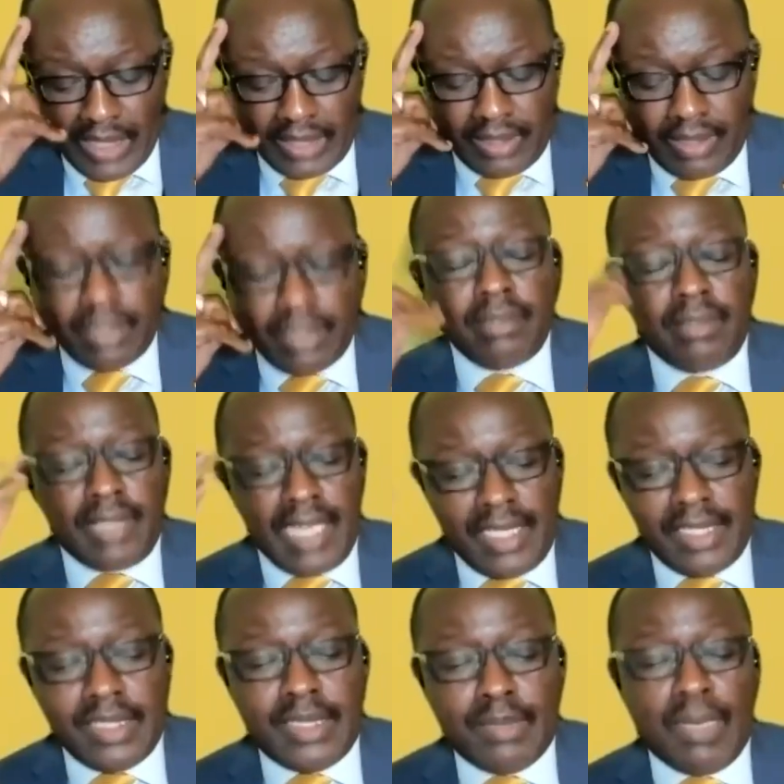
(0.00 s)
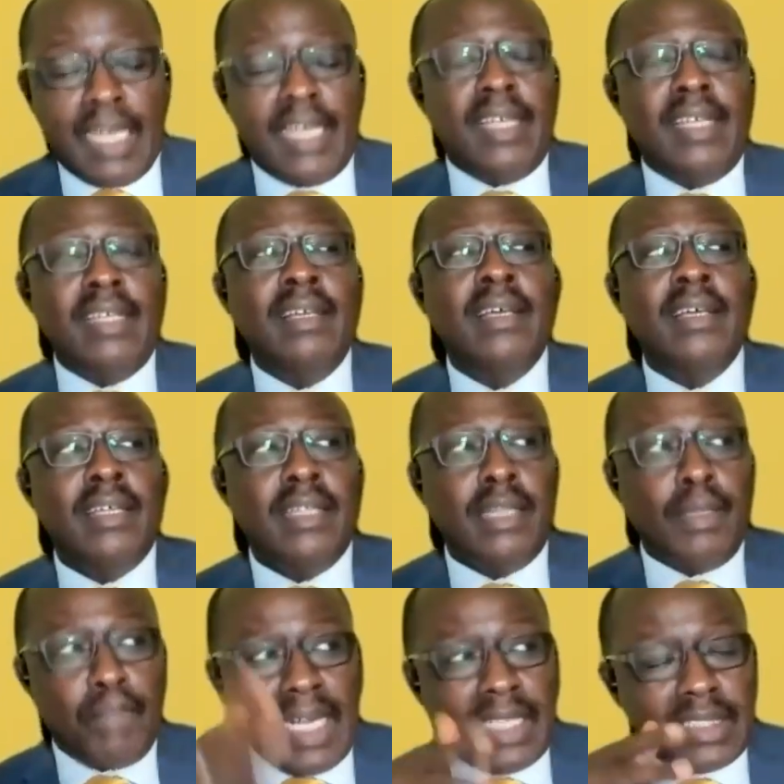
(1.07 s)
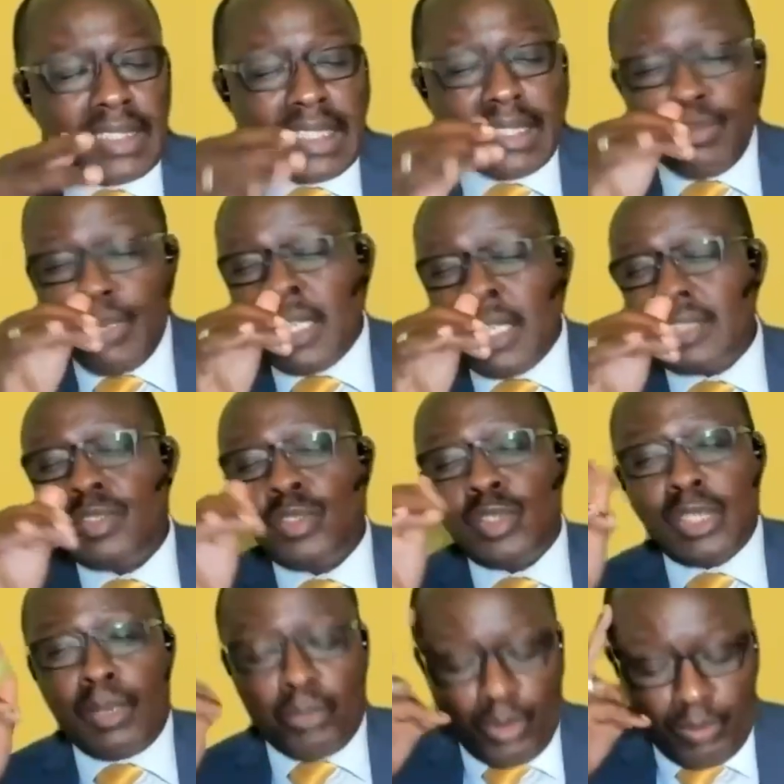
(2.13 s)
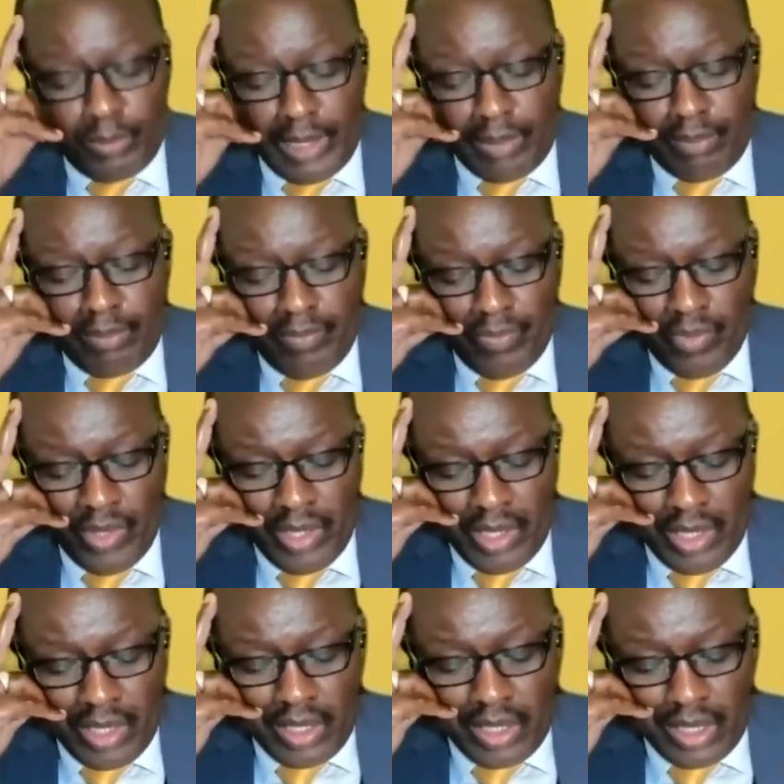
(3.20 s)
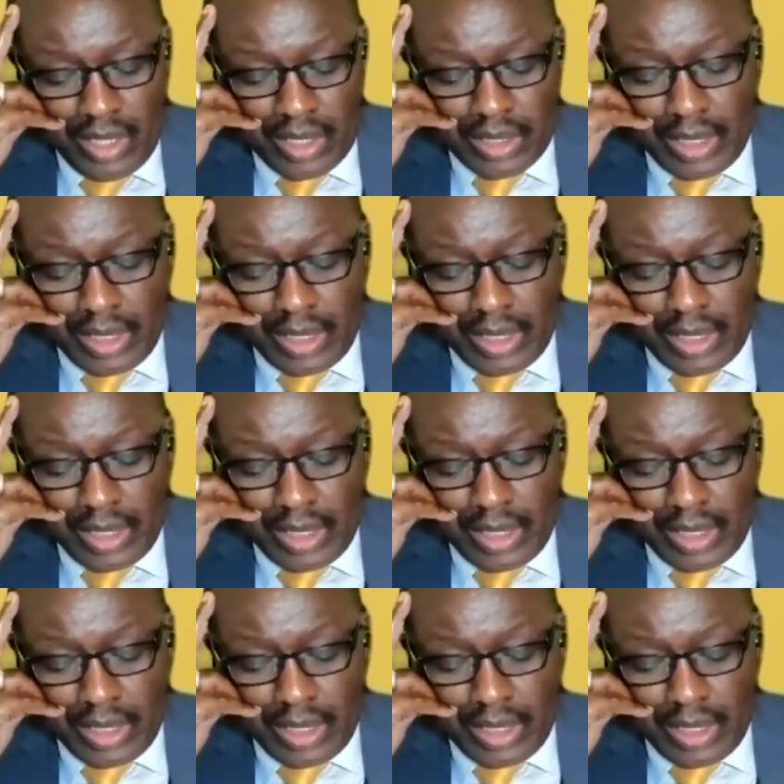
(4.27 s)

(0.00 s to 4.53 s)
that there is money the bank statement is not a problem. It